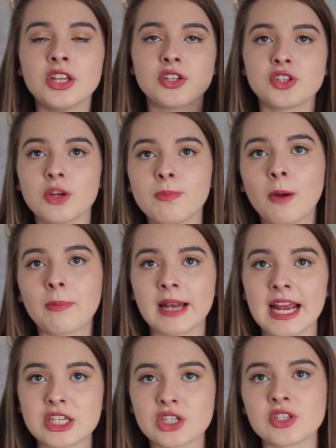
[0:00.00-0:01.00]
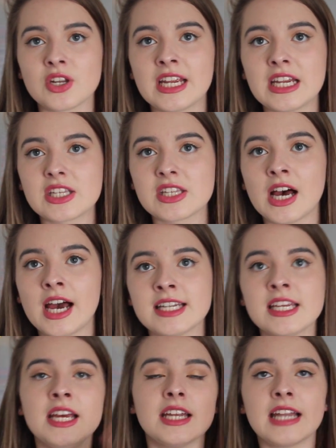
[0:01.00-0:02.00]
the 2 populations on each
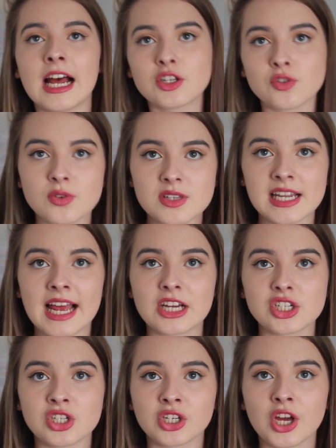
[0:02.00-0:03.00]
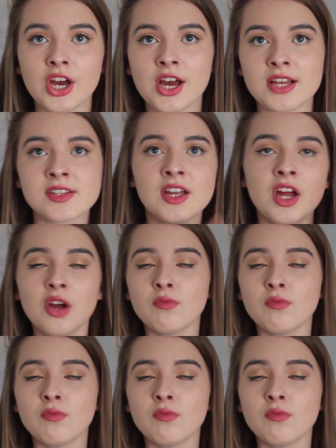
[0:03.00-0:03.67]
side, natural selection occurs,